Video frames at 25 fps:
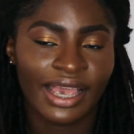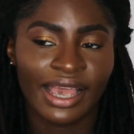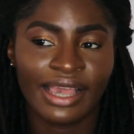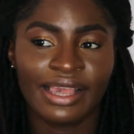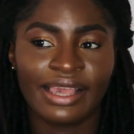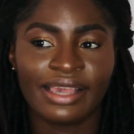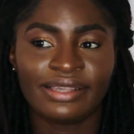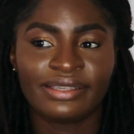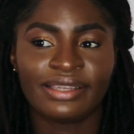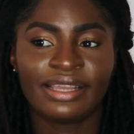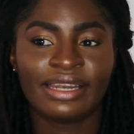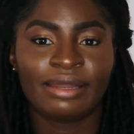
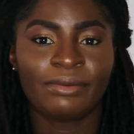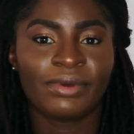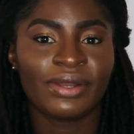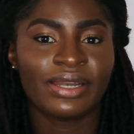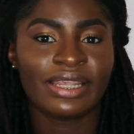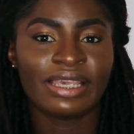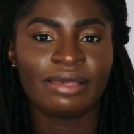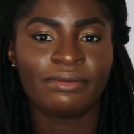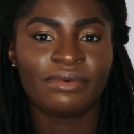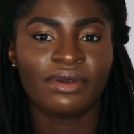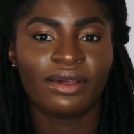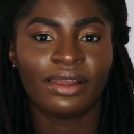I send them
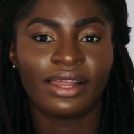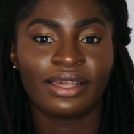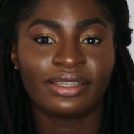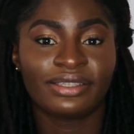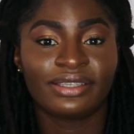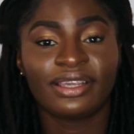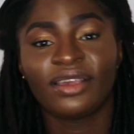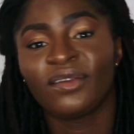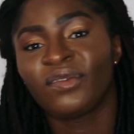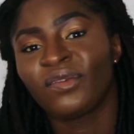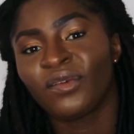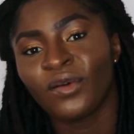an email at,
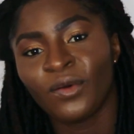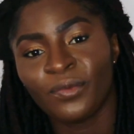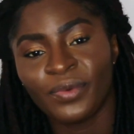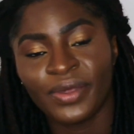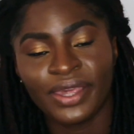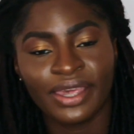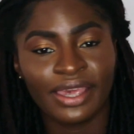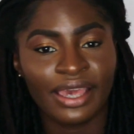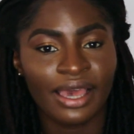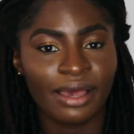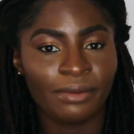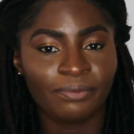say, 4
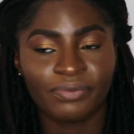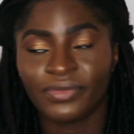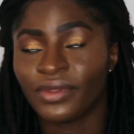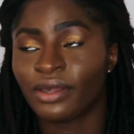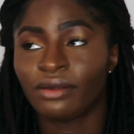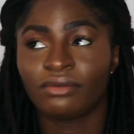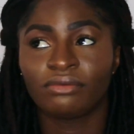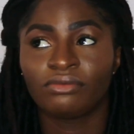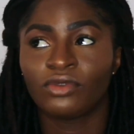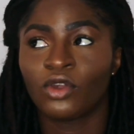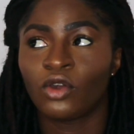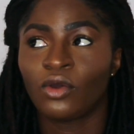p.m.
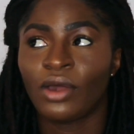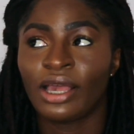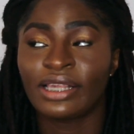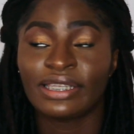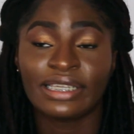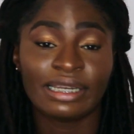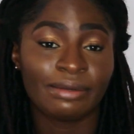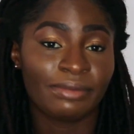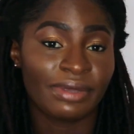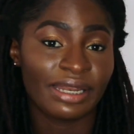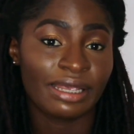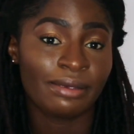I
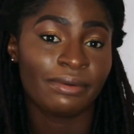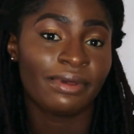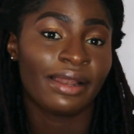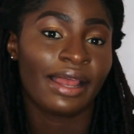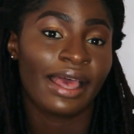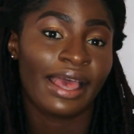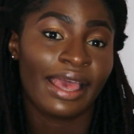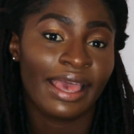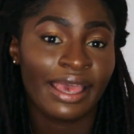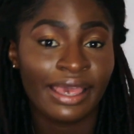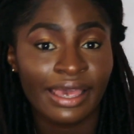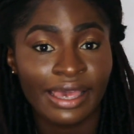send them an email
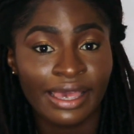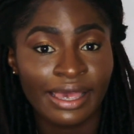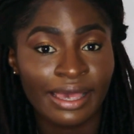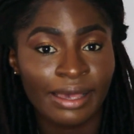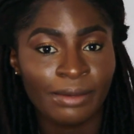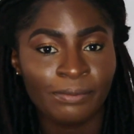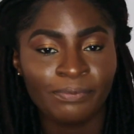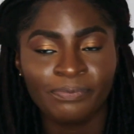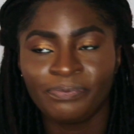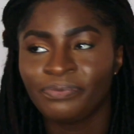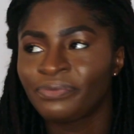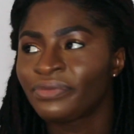at 8
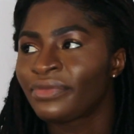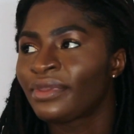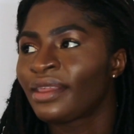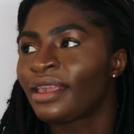a.m.